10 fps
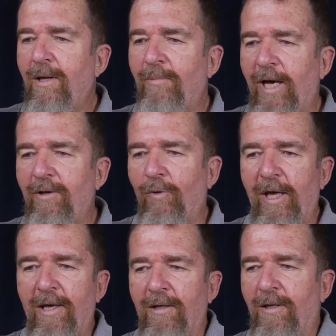By the
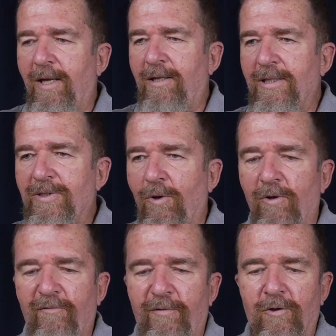way, a lot of these
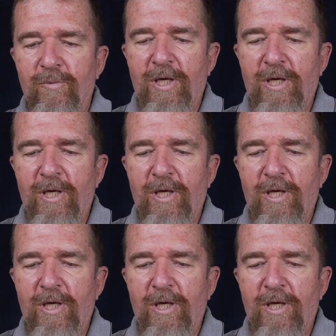old film